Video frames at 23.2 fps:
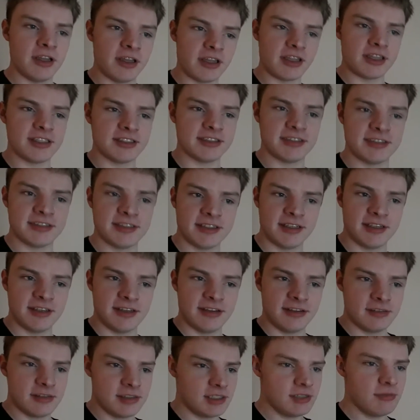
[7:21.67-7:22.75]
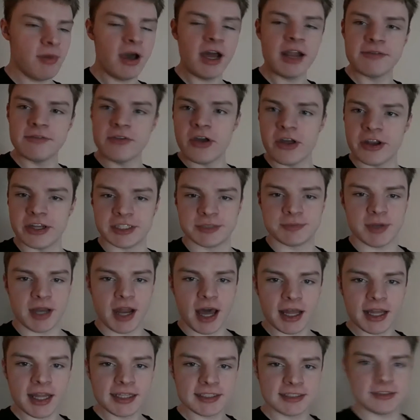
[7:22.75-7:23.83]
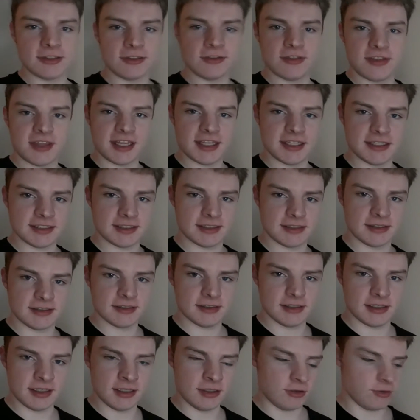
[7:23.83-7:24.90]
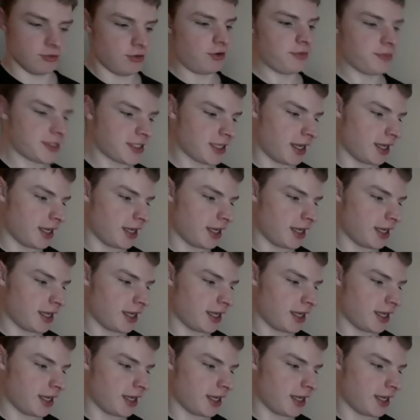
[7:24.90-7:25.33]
Because you might have noticed, but I like to do things in groups.